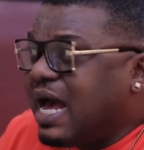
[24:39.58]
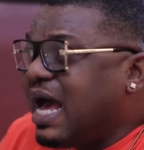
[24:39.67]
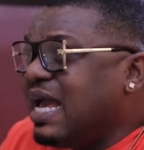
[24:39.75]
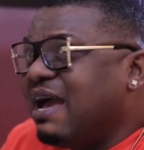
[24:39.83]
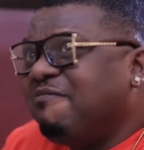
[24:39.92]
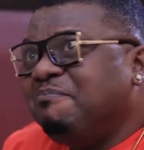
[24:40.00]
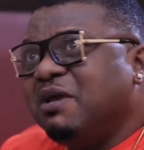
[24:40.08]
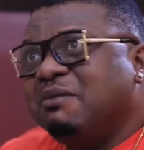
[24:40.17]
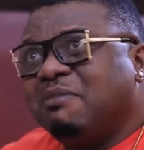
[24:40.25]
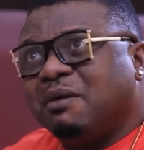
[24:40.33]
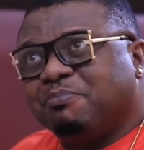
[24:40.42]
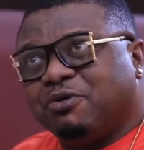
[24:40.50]
I have
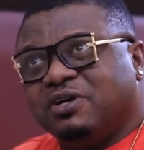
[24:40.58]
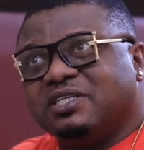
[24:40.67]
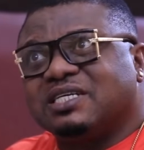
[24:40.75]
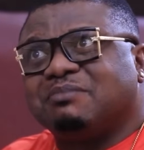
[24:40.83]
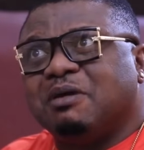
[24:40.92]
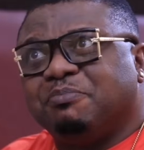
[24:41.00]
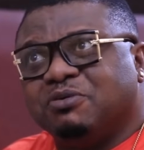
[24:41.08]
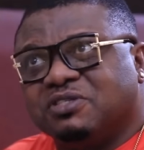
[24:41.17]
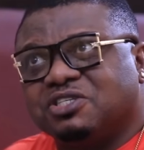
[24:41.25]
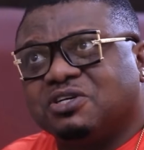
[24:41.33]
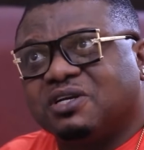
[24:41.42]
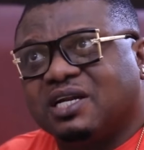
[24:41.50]
made my point and my
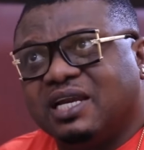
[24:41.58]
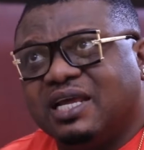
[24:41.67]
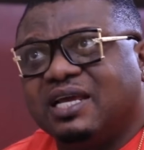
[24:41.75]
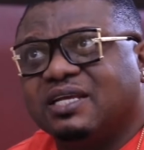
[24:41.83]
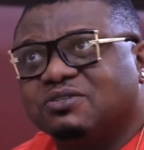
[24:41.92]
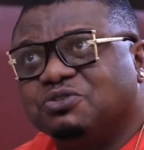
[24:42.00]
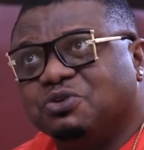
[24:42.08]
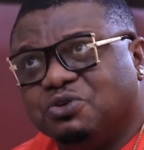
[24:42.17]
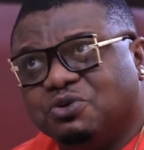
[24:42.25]
position clear to the